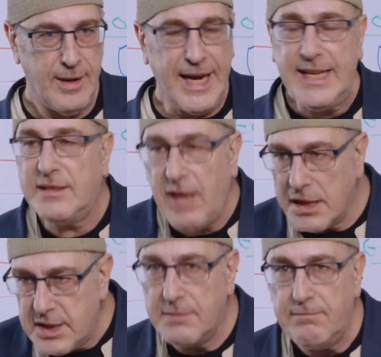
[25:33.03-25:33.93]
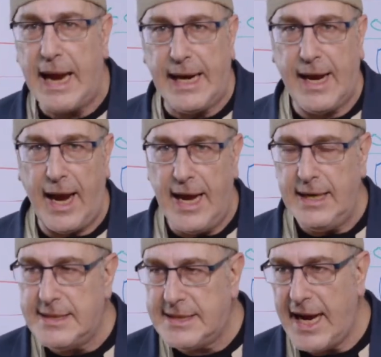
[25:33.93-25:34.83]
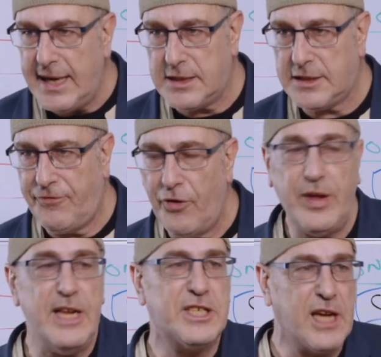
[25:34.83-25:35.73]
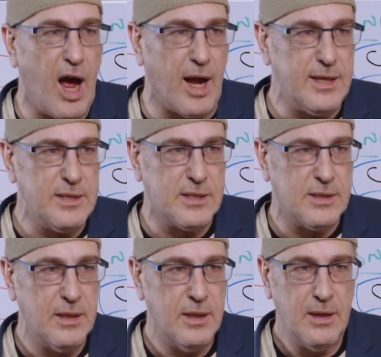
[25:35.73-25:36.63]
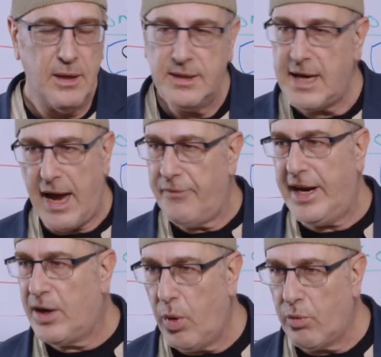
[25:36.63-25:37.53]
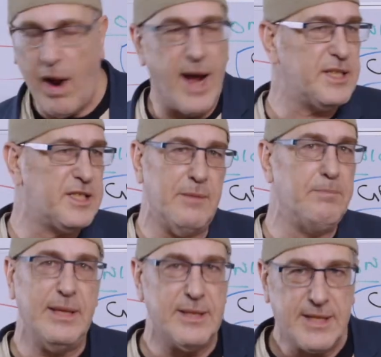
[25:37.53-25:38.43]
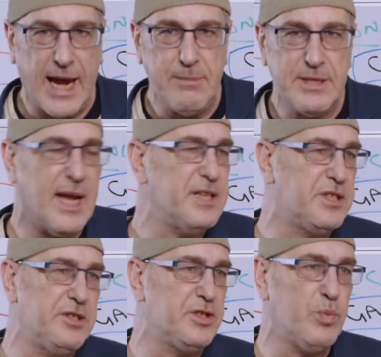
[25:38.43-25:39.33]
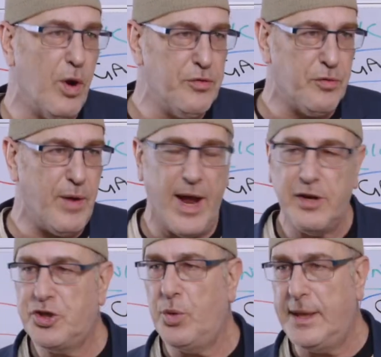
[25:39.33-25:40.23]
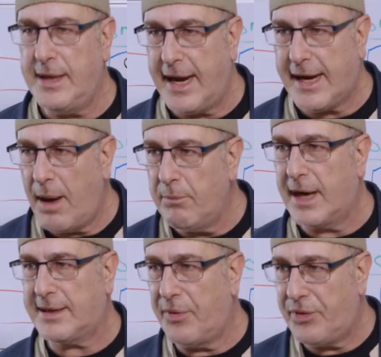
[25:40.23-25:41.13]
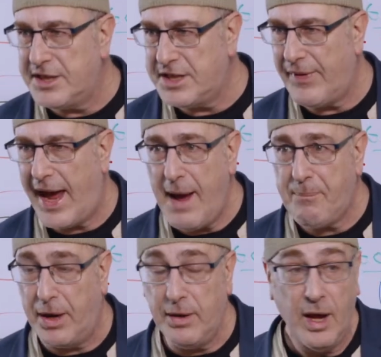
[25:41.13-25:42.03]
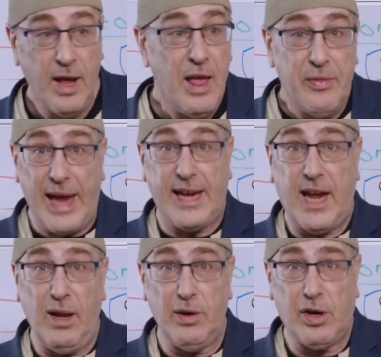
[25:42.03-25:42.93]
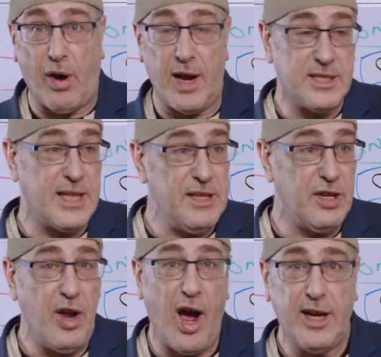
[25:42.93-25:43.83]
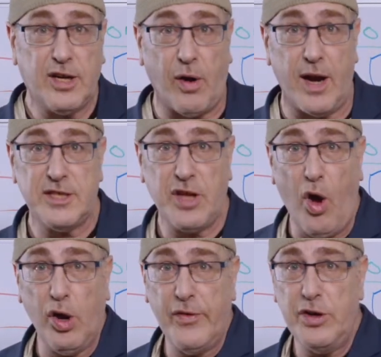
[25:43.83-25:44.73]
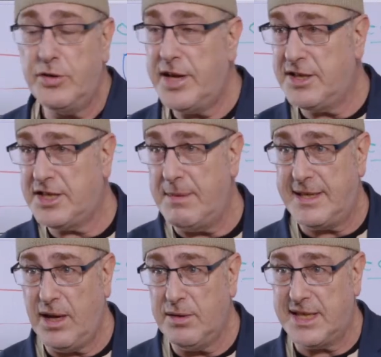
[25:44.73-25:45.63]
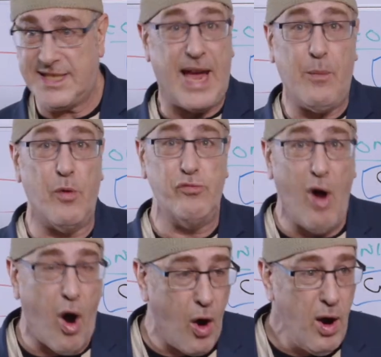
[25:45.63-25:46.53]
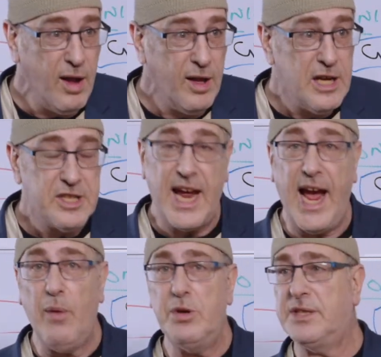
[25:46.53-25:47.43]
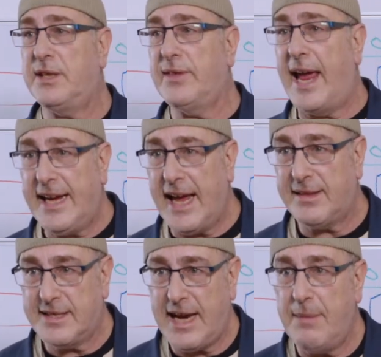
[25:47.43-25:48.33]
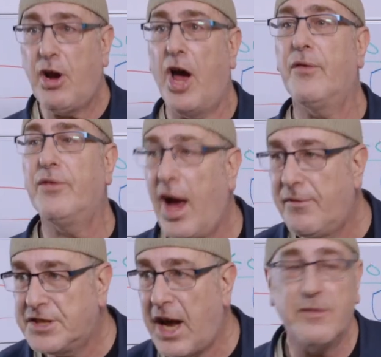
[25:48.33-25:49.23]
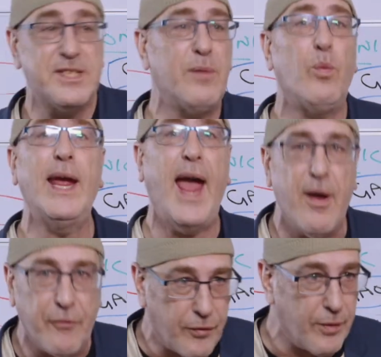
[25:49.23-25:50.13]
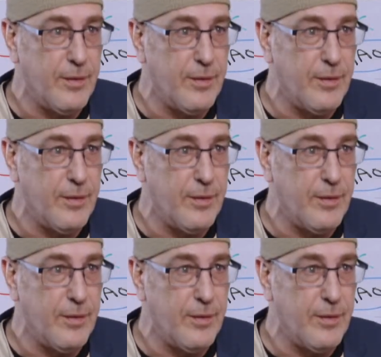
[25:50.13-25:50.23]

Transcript: It doesn't make any sense for these guys to have equal rights and be the same as us and just wander around chewing their gum like nothing's ever happened. They killed Christ, they denied Christ, the whole of the New Testament tells us they were wrong, so how is it that they get the same kind of lifestyles that we have?